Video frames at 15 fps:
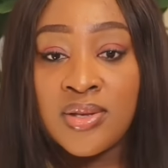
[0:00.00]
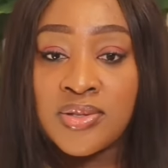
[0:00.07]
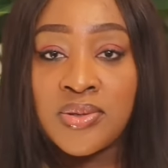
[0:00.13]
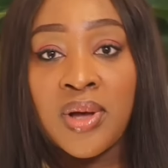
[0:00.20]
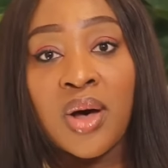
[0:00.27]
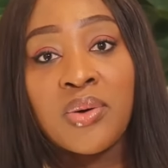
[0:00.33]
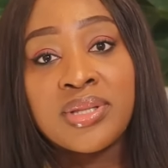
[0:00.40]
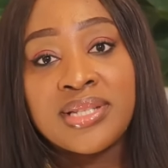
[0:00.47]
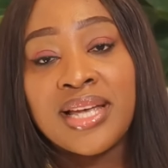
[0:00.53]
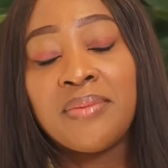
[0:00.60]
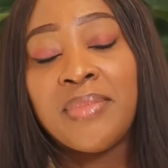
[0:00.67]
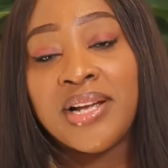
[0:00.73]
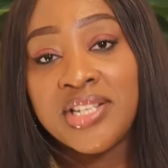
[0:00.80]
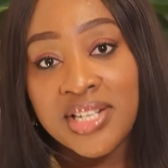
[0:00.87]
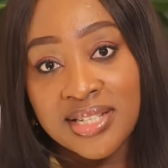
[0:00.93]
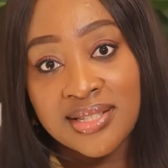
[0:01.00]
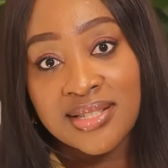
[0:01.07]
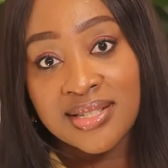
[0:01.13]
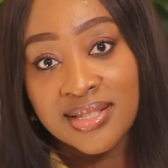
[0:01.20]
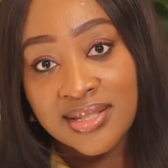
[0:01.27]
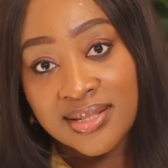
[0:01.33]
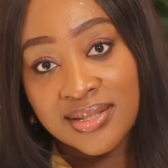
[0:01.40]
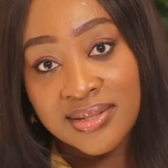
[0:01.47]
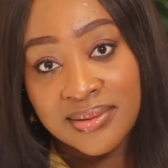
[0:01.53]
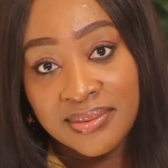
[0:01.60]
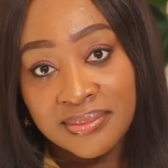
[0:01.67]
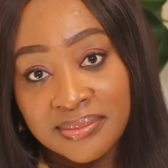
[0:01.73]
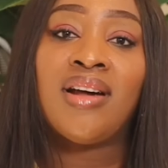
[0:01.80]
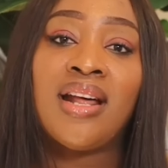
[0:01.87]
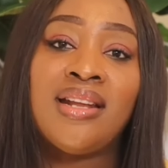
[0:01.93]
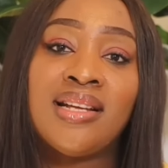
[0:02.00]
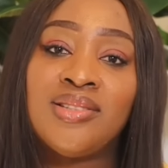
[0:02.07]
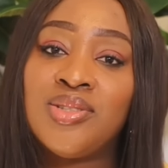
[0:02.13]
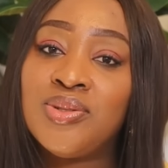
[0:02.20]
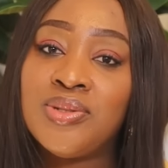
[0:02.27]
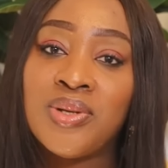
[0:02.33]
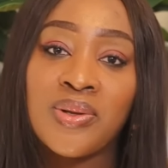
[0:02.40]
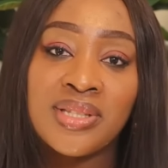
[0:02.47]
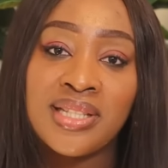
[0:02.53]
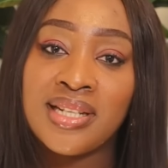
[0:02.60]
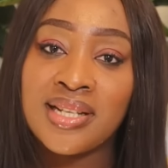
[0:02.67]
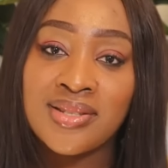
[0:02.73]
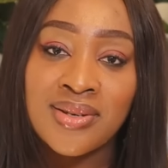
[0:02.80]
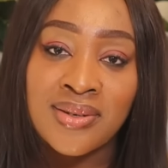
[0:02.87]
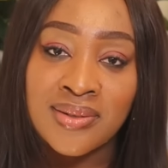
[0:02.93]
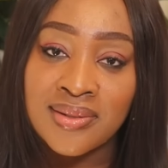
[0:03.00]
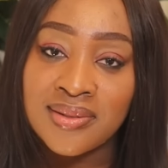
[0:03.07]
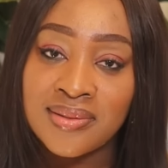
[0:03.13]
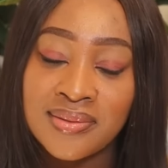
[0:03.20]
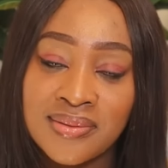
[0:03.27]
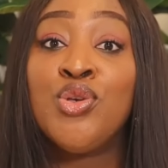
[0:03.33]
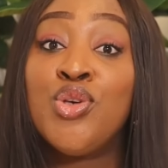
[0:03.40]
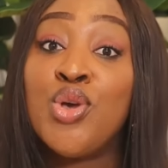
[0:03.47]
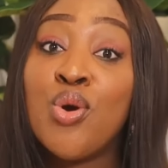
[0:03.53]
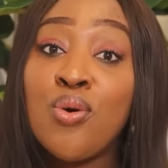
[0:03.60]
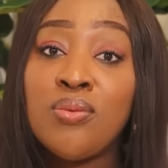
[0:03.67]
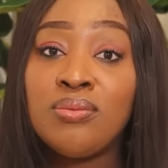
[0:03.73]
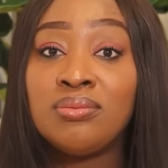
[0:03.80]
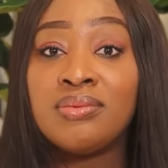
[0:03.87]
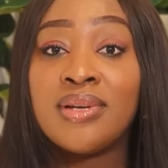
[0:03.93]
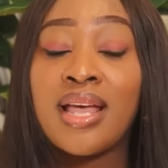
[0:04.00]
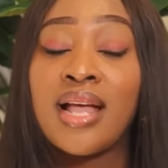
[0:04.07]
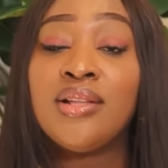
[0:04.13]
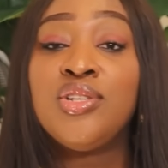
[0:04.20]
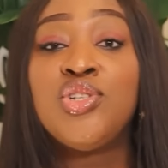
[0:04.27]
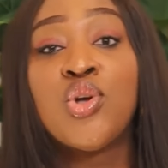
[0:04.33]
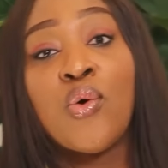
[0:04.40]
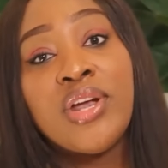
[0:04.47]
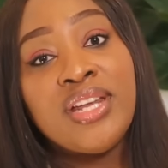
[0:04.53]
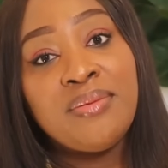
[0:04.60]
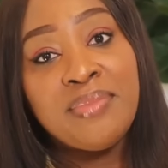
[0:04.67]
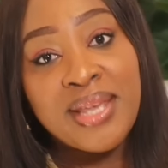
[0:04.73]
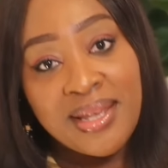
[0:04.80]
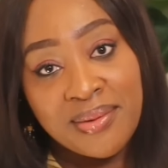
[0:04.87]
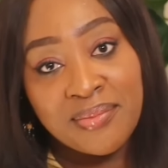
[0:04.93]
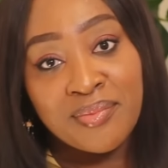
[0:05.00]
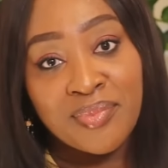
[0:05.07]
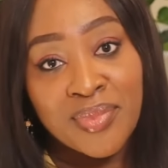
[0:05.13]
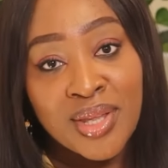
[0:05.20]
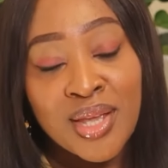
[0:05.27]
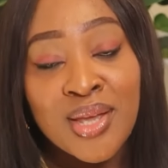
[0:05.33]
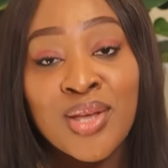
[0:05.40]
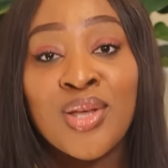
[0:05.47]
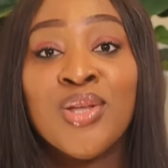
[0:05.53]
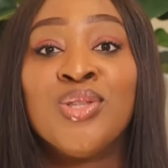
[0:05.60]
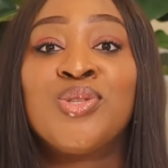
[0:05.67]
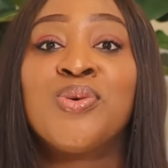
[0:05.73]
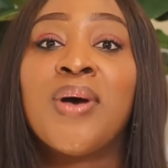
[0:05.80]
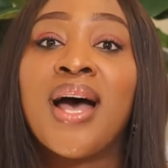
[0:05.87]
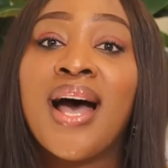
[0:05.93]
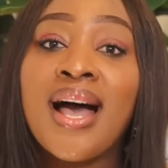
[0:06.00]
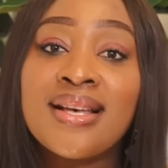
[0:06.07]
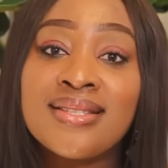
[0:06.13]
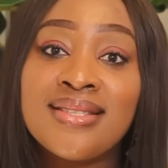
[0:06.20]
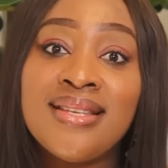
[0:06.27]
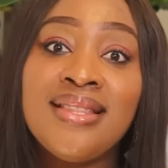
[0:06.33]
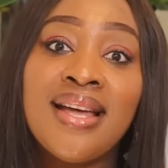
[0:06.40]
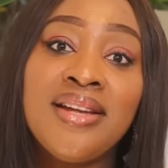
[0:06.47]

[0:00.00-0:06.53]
So I'll take my chances rather than do nothing at all. You can join me to ask the